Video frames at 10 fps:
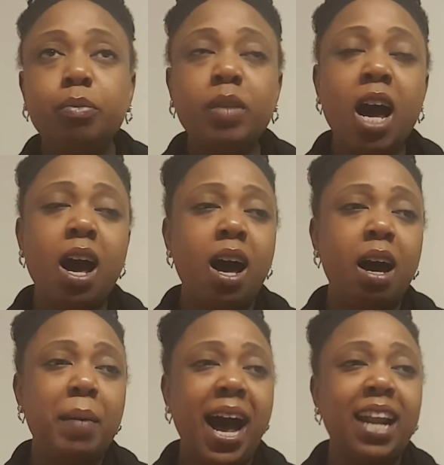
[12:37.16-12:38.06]

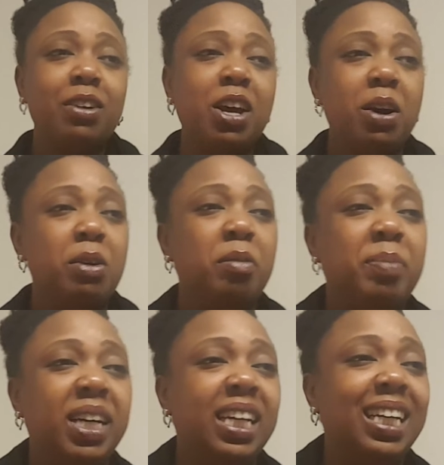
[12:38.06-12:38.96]
I don't know,
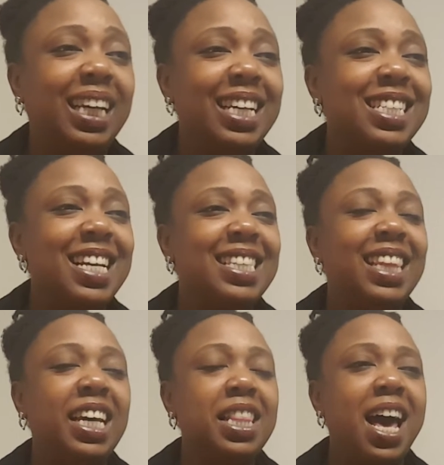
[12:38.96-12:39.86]
but it just
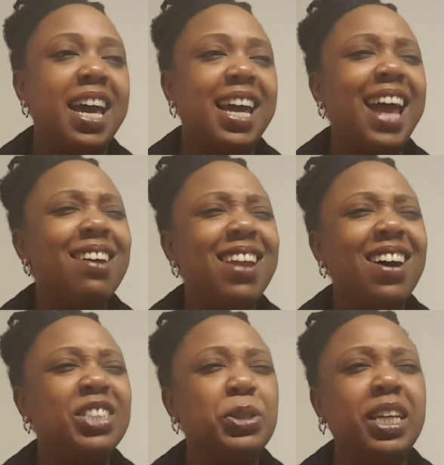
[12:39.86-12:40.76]
looked like, I
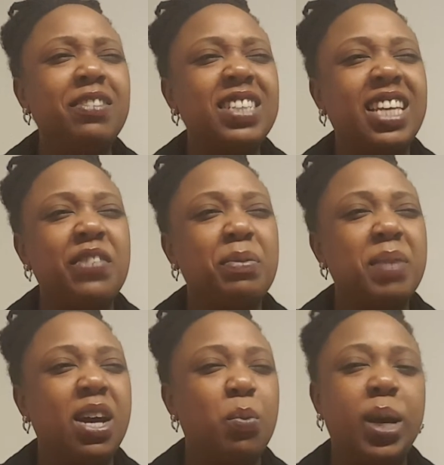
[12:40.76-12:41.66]
don't know, Drita was giving
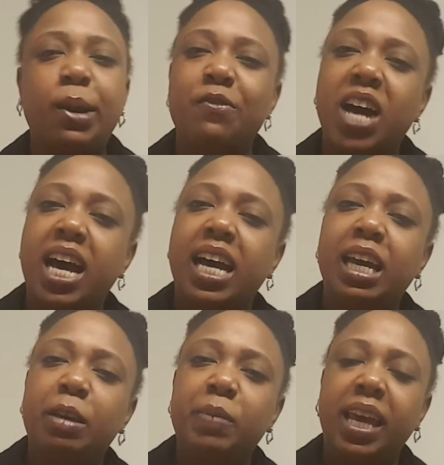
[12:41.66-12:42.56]
me a weird
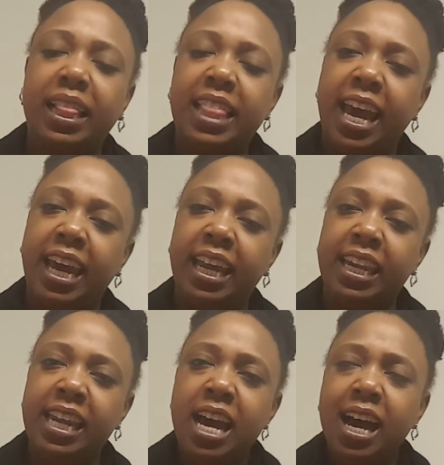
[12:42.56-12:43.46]
vibe at that